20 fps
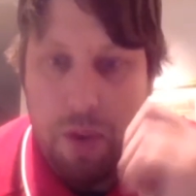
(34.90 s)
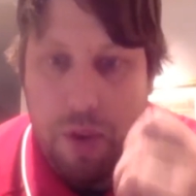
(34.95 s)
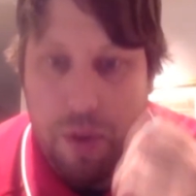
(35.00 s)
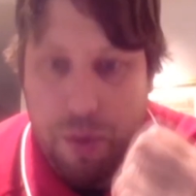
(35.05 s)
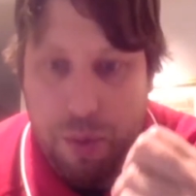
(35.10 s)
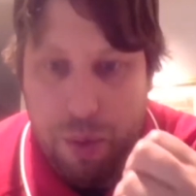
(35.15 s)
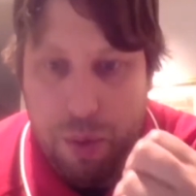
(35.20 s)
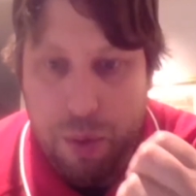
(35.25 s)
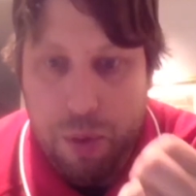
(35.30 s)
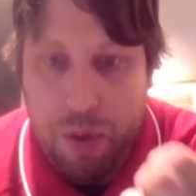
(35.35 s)

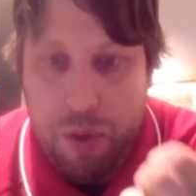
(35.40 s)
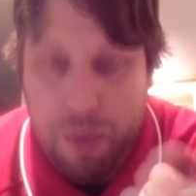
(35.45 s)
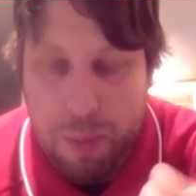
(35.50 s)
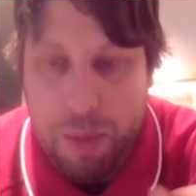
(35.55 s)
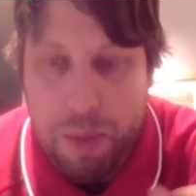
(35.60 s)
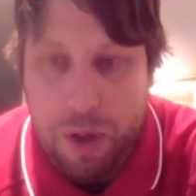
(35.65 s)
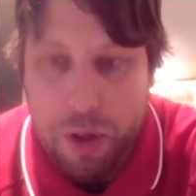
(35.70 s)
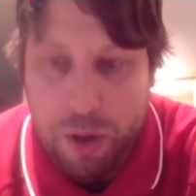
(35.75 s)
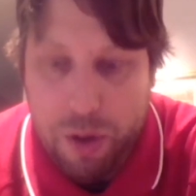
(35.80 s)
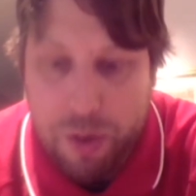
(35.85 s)
through
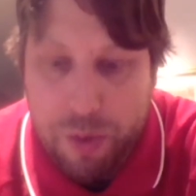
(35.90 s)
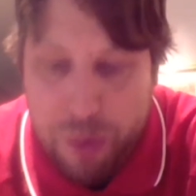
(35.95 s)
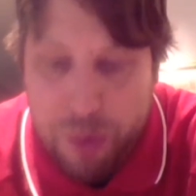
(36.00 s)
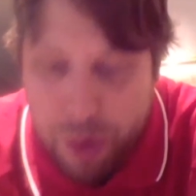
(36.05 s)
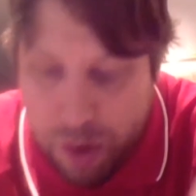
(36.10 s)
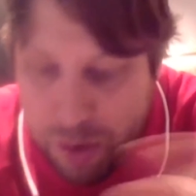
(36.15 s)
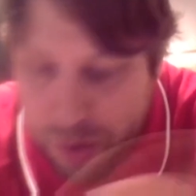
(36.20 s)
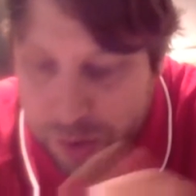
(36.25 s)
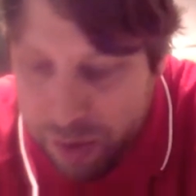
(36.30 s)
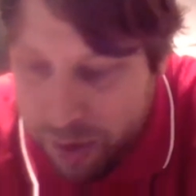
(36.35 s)
computer, of
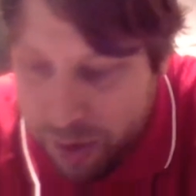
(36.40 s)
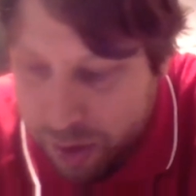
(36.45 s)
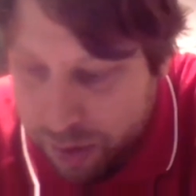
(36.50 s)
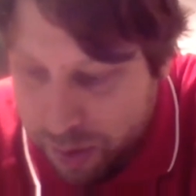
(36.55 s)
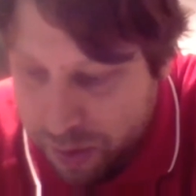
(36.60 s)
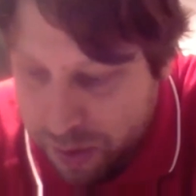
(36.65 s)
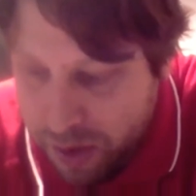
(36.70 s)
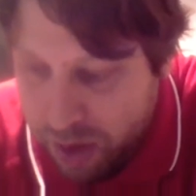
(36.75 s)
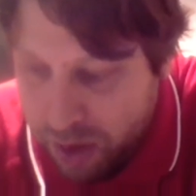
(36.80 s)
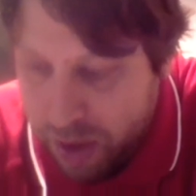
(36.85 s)
course, because
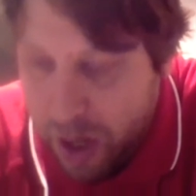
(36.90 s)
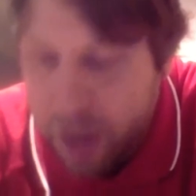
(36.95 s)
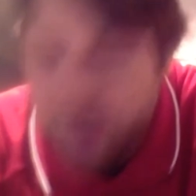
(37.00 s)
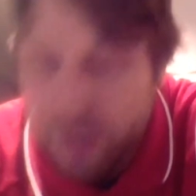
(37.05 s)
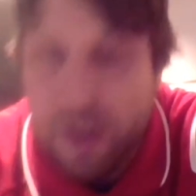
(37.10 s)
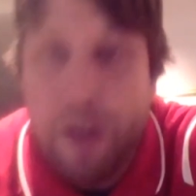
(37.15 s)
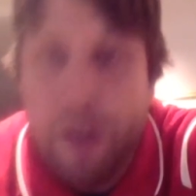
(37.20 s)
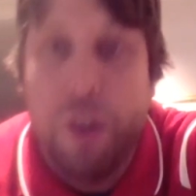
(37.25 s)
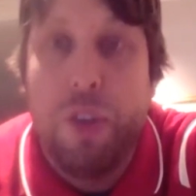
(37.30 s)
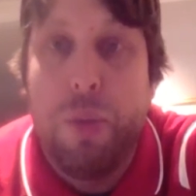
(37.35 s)
of the
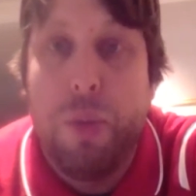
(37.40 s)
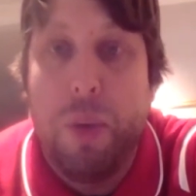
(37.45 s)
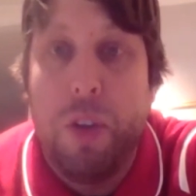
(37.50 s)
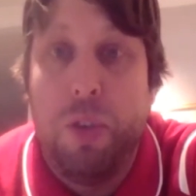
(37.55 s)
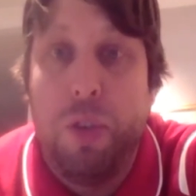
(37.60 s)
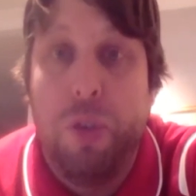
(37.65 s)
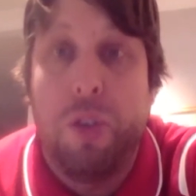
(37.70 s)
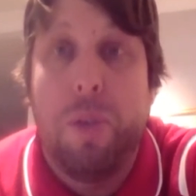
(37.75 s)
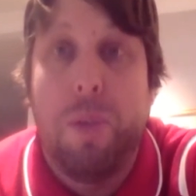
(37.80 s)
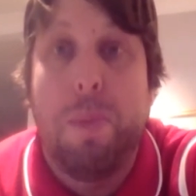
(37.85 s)
lockdowns, but
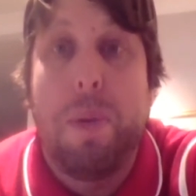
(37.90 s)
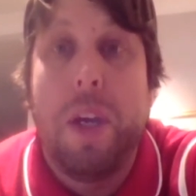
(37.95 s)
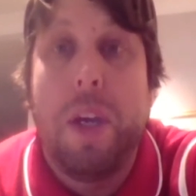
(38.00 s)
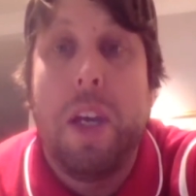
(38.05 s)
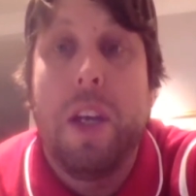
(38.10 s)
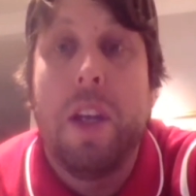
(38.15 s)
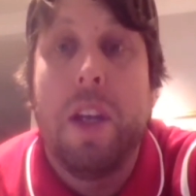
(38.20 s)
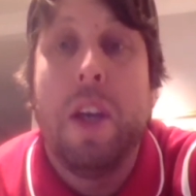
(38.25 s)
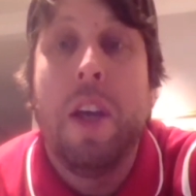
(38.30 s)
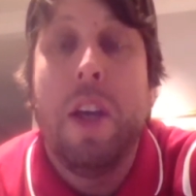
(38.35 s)
to
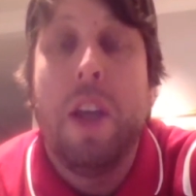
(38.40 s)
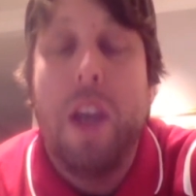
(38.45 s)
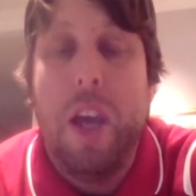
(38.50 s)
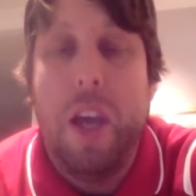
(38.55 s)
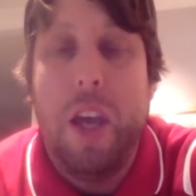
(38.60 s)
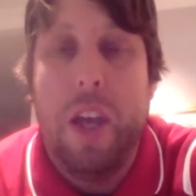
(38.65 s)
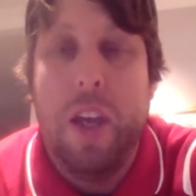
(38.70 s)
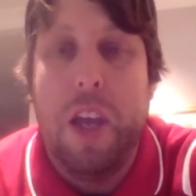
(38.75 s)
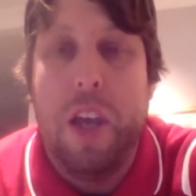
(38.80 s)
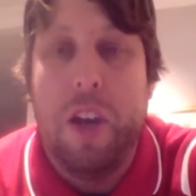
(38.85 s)
compete
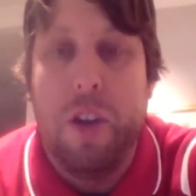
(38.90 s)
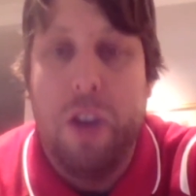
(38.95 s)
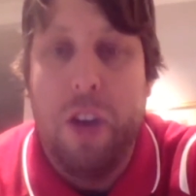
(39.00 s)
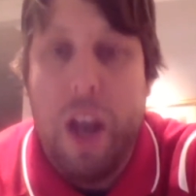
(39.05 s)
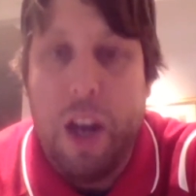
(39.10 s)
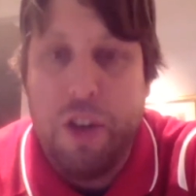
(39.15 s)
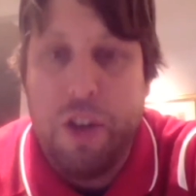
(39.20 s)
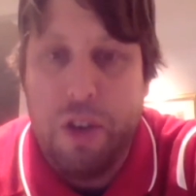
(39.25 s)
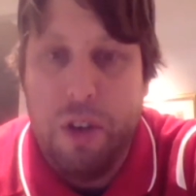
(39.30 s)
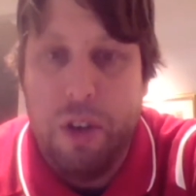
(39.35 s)
in
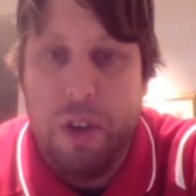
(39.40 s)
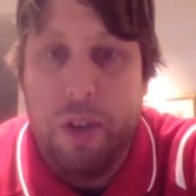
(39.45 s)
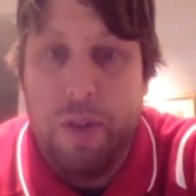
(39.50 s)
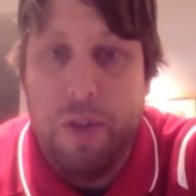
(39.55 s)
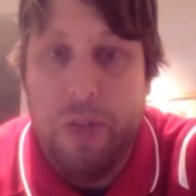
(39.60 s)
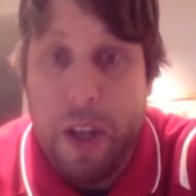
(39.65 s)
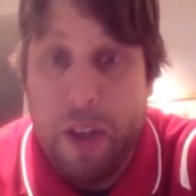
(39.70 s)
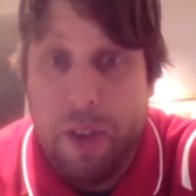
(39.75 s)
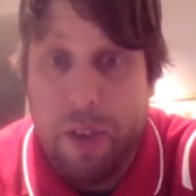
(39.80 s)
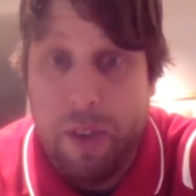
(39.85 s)
international
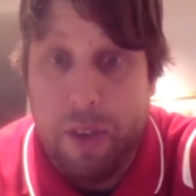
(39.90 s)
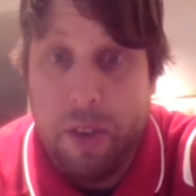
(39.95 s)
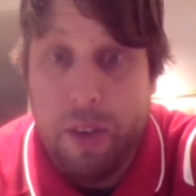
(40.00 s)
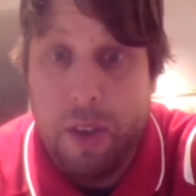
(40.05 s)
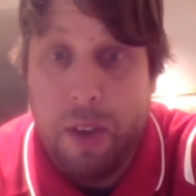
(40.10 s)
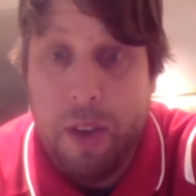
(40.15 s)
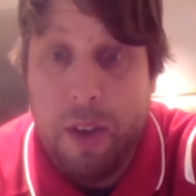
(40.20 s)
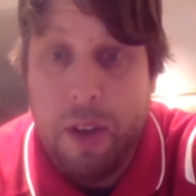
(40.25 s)
events